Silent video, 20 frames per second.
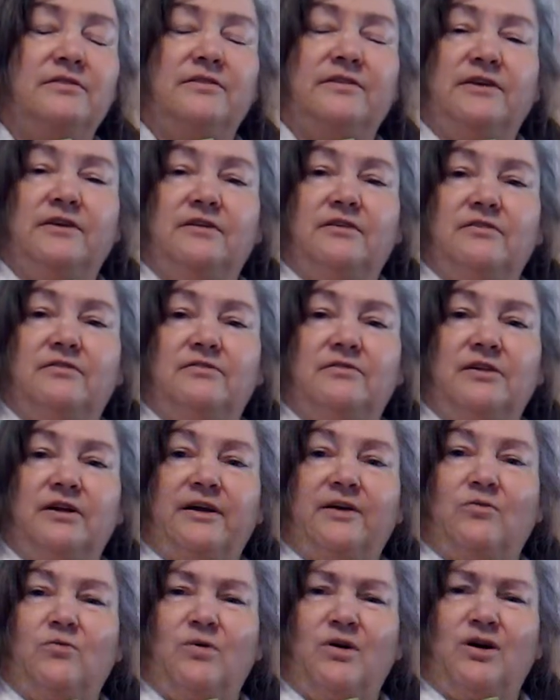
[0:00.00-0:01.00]
And then they're
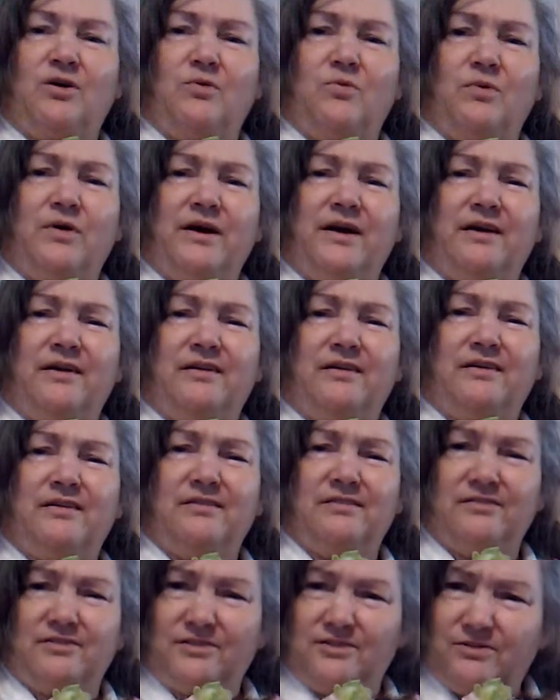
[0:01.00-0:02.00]
like, walk
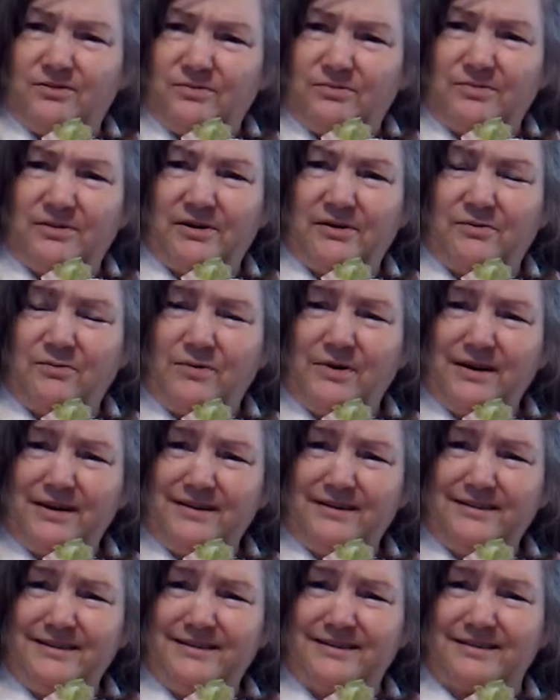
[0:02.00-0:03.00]
away. You know, I'm like, what
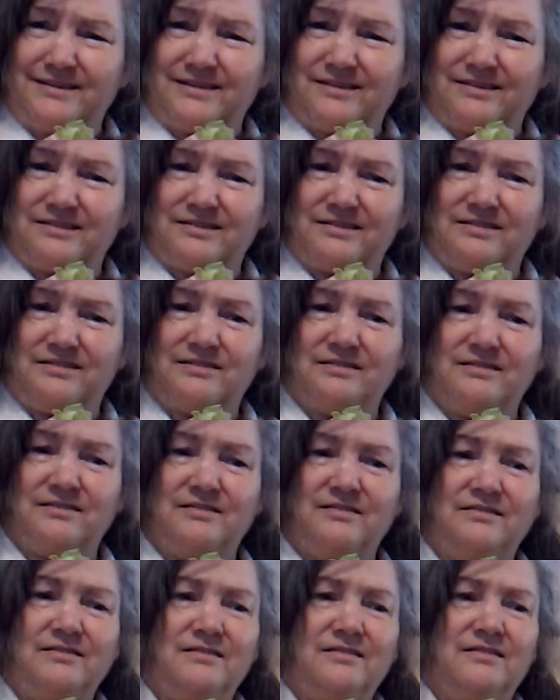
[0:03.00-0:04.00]
is this?
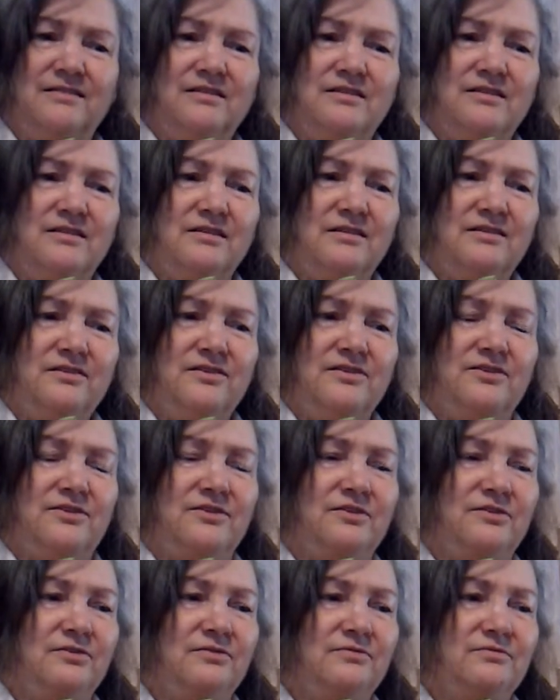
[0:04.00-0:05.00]
You
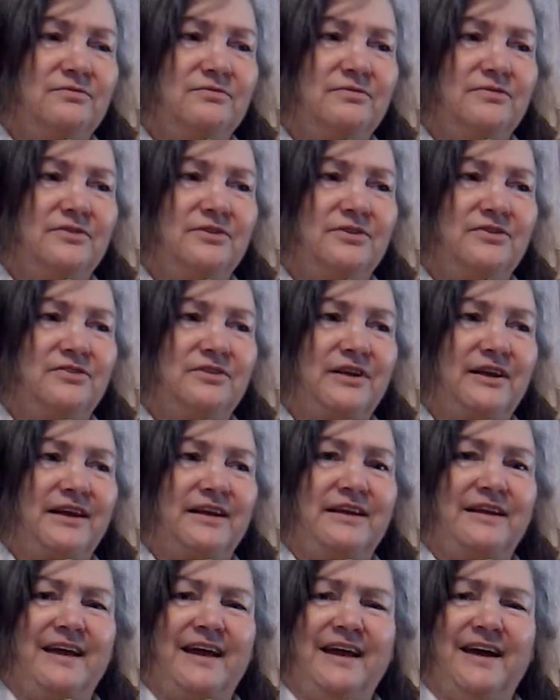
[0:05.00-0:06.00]
know, and it's like
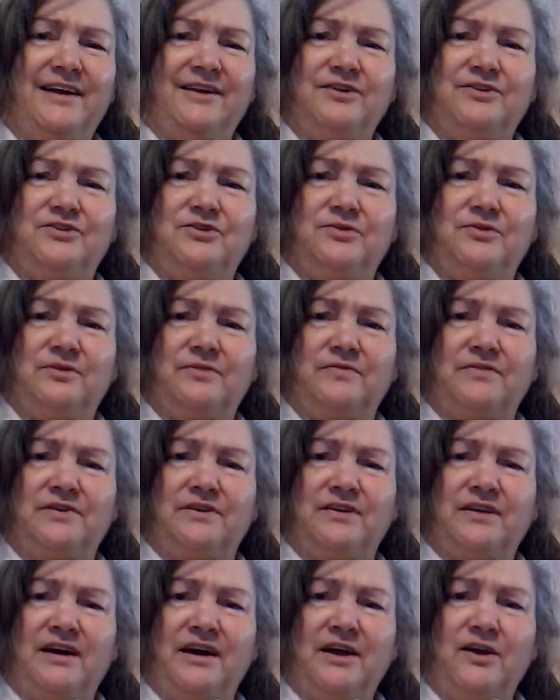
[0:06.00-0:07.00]
an attitude of
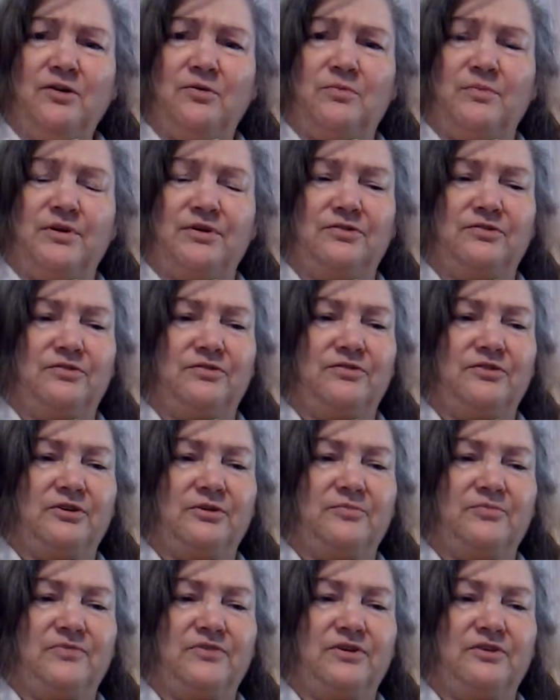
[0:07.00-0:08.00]
entitlement or
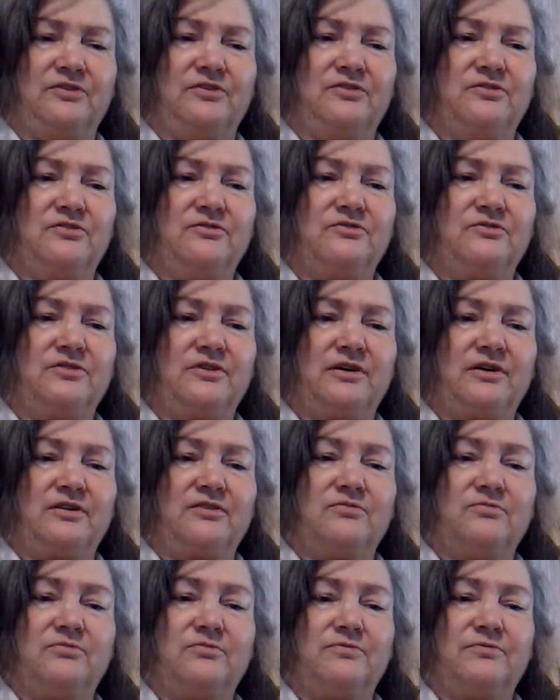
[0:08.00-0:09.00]
something. And you're
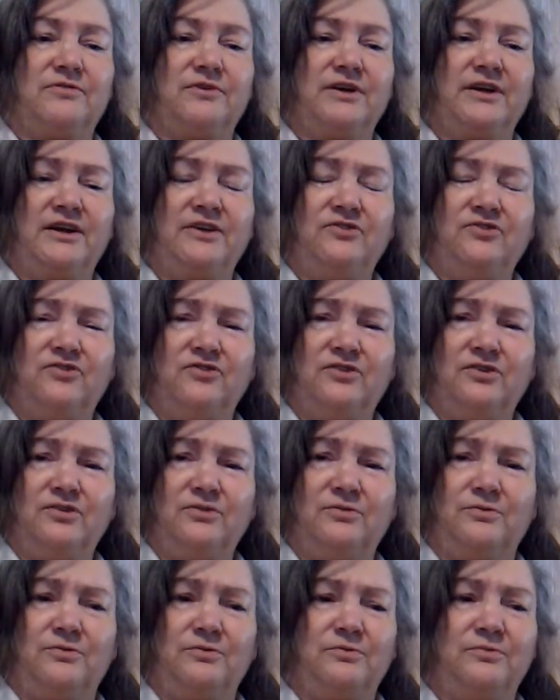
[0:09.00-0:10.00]
like, forget
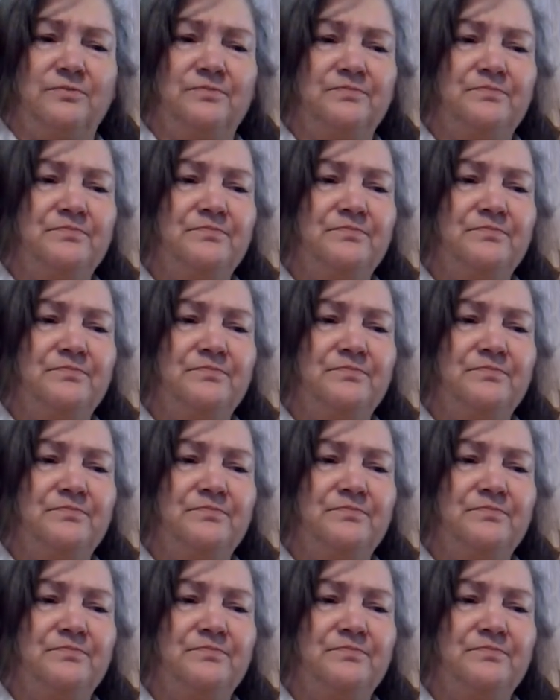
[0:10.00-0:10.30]
you.